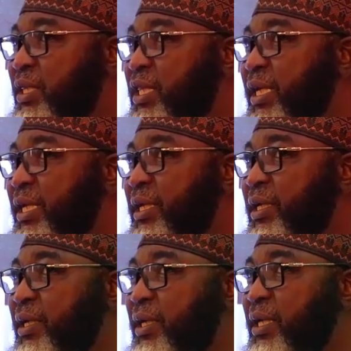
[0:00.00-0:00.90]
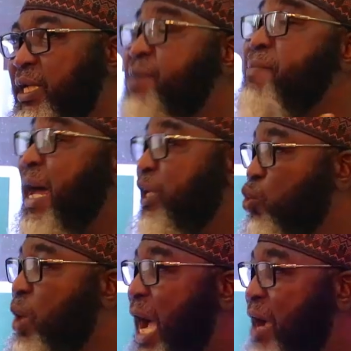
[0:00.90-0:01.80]
The iman you
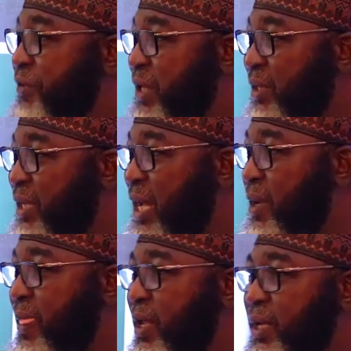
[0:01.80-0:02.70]
will have in Allah,